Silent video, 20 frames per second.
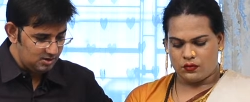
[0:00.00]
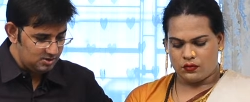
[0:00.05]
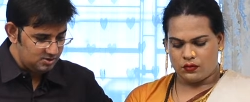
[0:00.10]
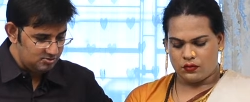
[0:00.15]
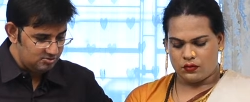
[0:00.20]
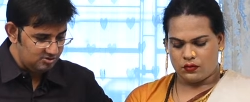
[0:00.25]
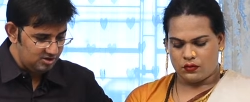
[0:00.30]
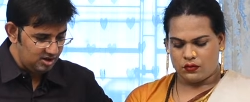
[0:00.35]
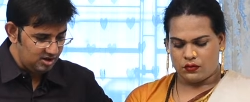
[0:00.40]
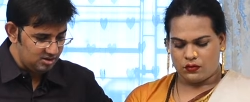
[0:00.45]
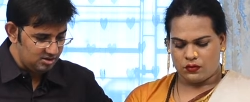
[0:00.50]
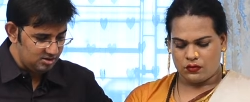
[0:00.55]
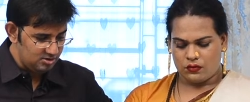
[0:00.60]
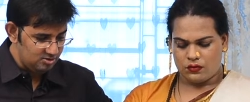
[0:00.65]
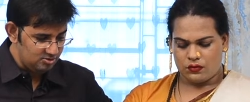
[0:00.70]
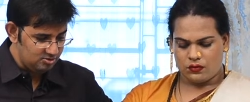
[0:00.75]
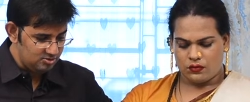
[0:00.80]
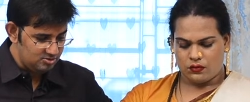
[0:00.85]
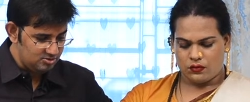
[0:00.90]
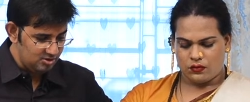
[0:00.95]
Speaker 1: a strainer to
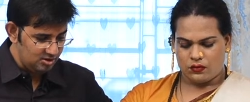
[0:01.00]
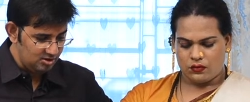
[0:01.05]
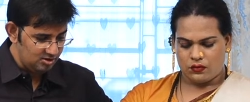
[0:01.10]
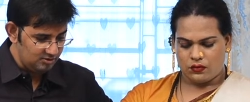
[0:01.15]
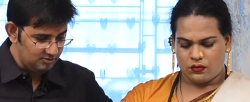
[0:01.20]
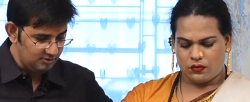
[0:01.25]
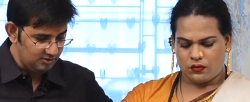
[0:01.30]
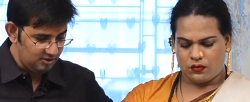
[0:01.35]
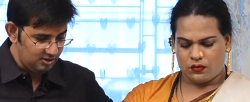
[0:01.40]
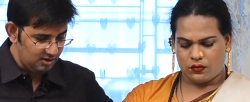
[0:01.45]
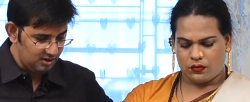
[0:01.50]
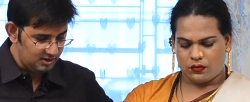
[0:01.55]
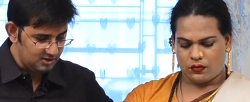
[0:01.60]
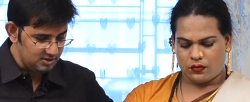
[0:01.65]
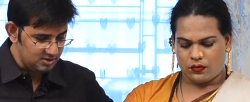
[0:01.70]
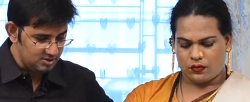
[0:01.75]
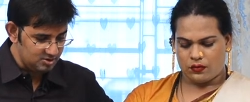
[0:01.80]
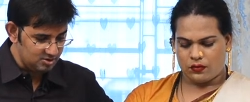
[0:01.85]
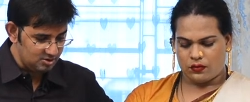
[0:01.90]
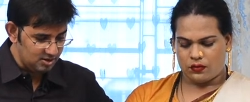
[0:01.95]
strain off the excess
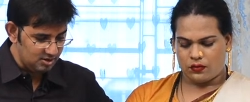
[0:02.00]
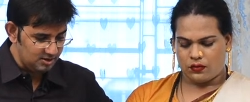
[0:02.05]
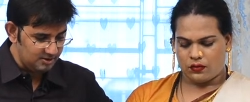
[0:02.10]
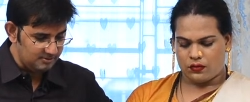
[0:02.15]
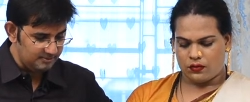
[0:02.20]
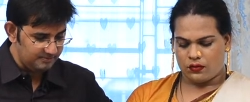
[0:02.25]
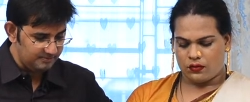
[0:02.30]
oil.